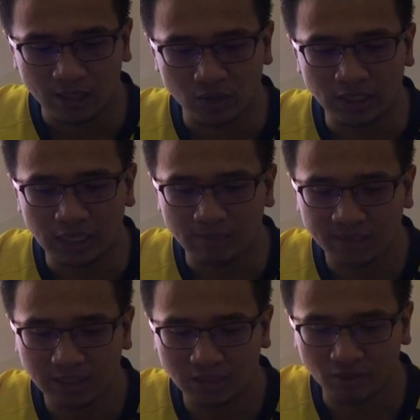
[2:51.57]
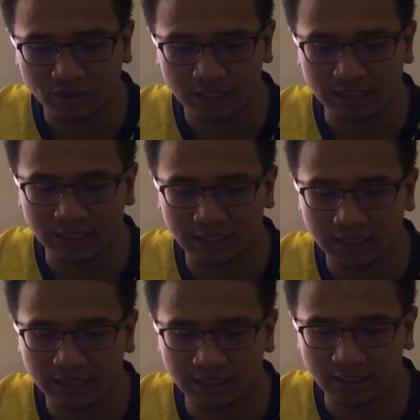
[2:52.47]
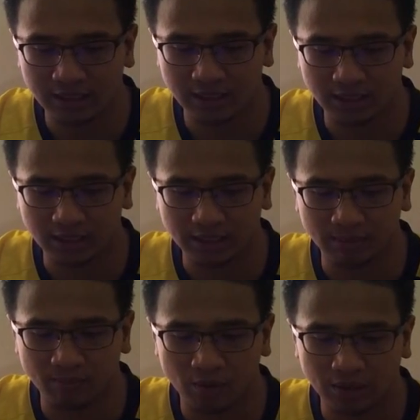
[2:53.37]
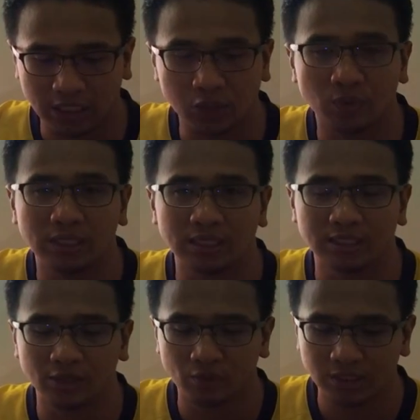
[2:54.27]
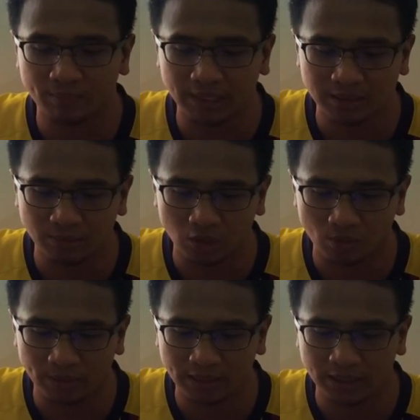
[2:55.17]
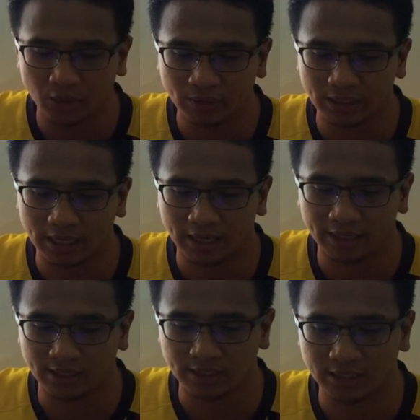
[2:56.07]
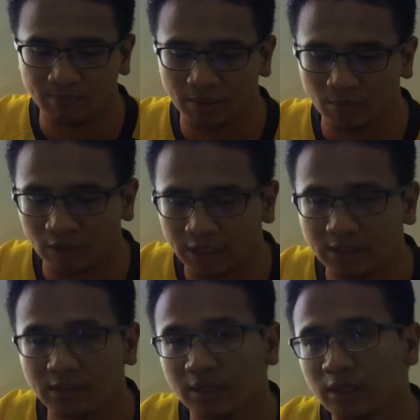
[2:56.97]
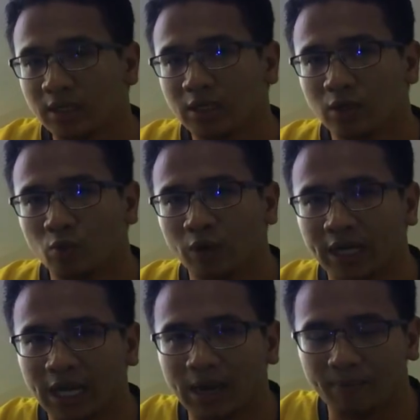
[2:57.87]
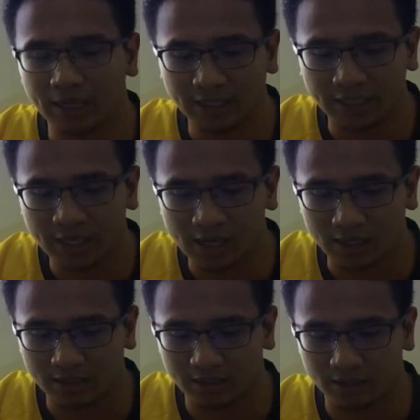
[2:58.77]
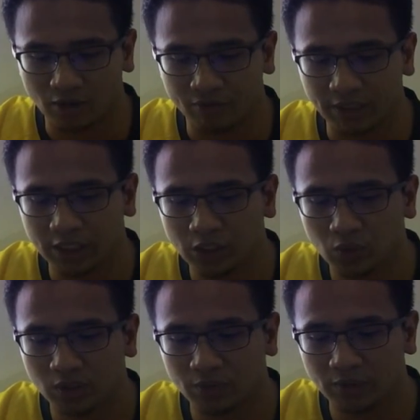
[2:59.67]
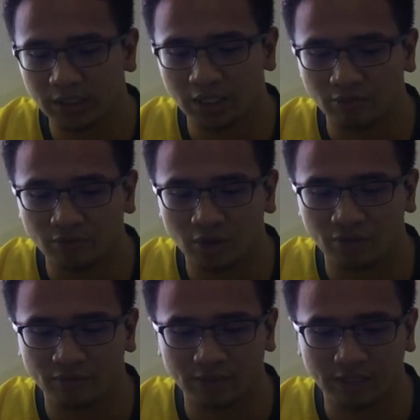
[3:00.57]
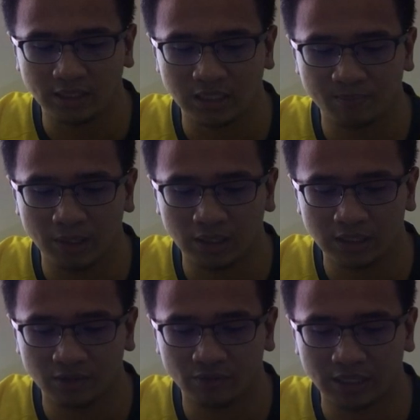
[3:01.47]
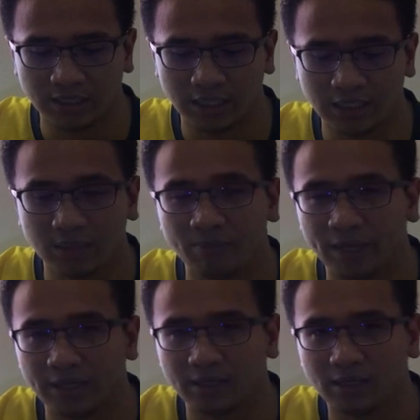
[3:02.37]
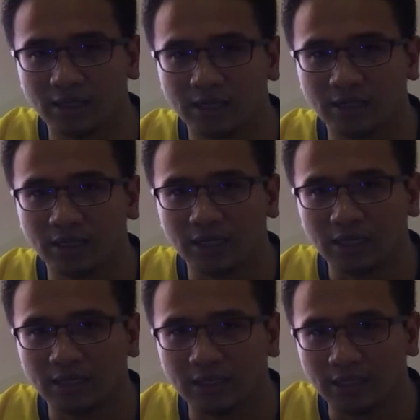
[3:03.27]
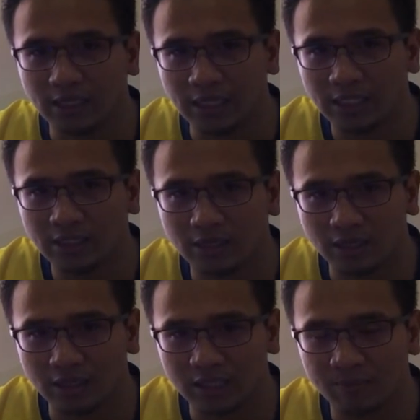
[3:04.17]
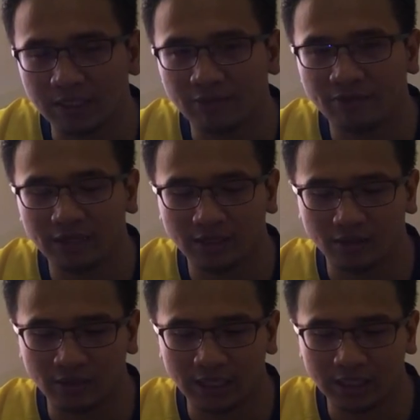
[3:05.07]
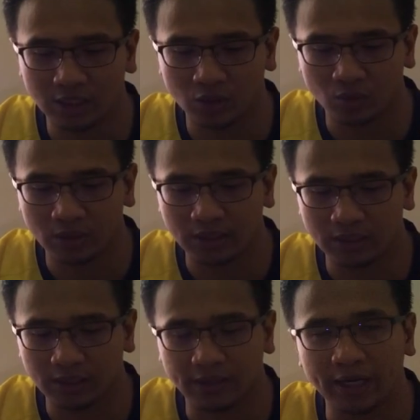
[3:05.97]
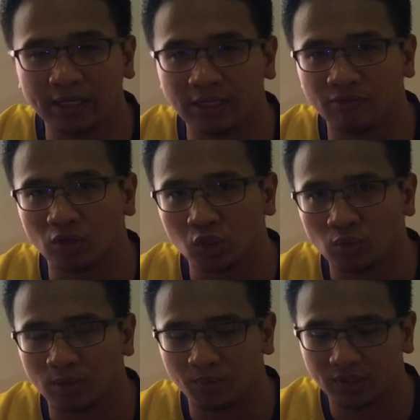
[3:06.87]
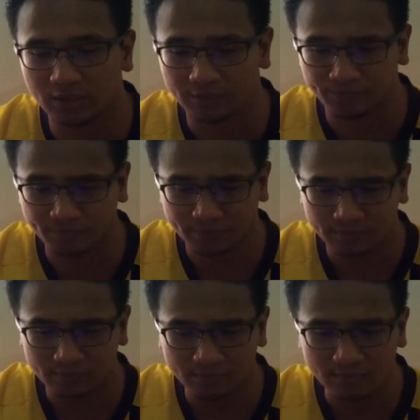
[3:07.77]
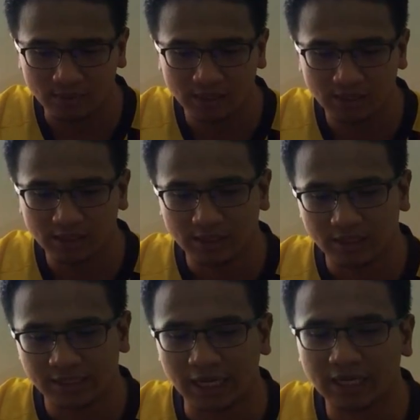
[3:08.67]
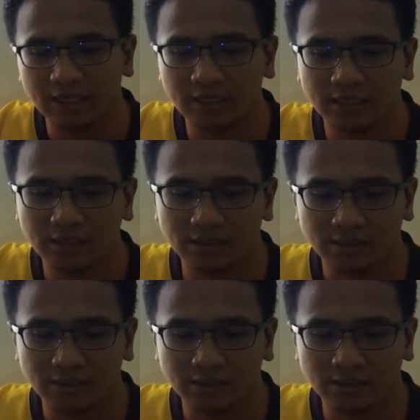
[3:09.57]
So in the absence of such analysis, the board as well as the risk management committee unit at JP Morgan were kept in the dark of the huge risk involved in the speculative transaction made, in specific related to the credit default swaps. Secondly,